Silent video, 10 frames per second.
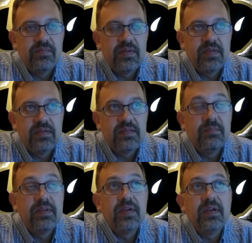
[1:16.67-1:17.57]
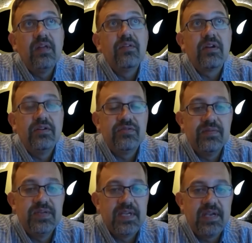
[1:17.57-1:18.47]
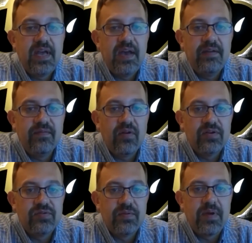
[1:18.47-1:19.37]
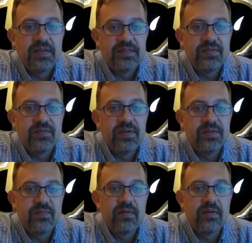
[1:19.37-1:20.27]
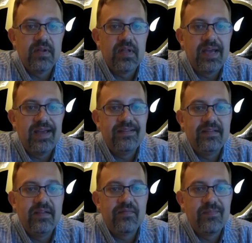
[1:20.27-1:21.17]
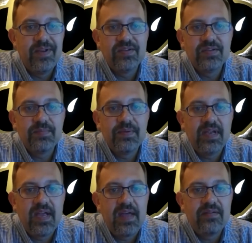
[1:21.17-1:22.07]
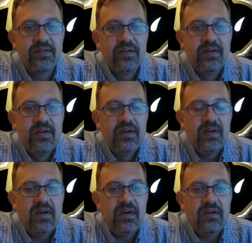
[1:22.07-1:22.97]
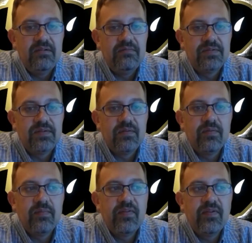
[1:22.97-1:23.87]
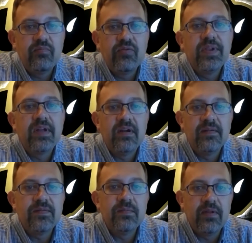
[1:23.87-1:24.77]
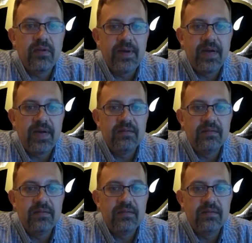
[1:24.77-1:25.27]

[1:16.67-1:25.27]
some of the other countries that have large repositories where a lot of information is being gathered. So we feel pretty comfortable about